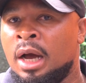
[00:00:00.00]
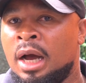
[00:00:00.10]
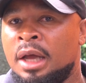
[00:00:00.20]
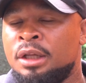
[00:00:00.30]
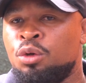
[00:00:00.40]

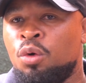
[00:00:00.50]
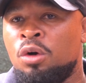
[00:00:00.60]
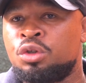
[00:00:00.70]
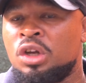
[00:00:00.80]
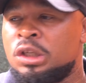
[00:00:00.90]
I had to
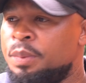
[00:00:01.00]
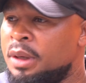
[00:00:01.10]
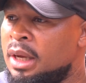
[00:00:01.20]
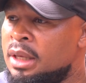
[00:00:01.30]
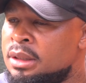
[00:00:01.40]
also
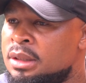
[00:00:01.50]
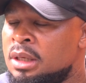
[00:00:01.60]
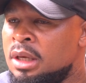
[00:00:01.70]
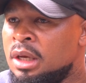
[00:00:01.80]
experience